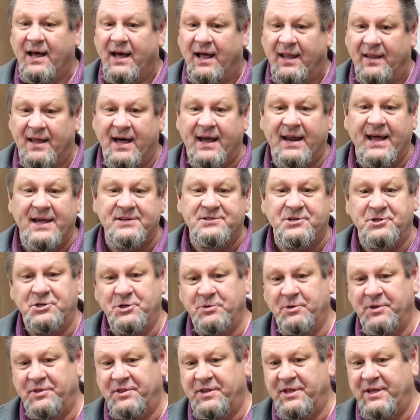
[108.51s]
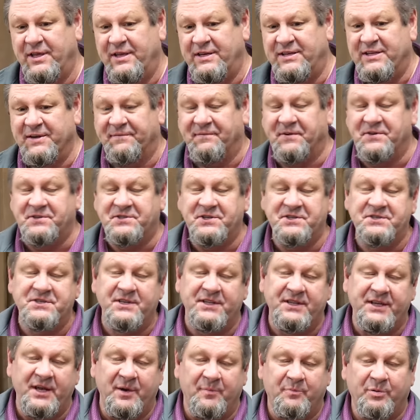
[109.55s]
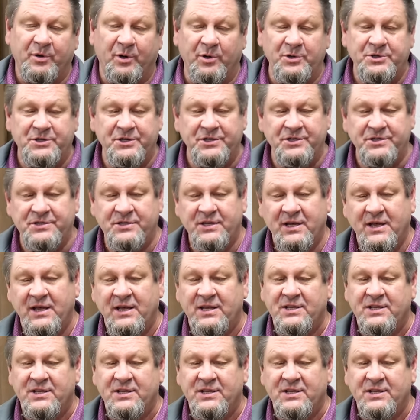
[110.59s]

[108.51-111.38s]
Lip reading: A lot has to do with the differences in the approaches.